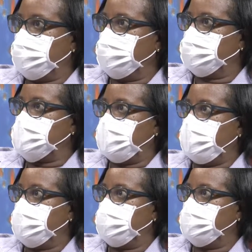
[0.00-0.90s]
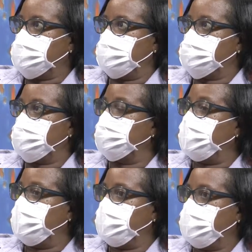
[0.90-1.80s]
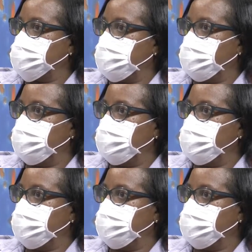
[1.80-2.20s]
if the child is on a certain medication.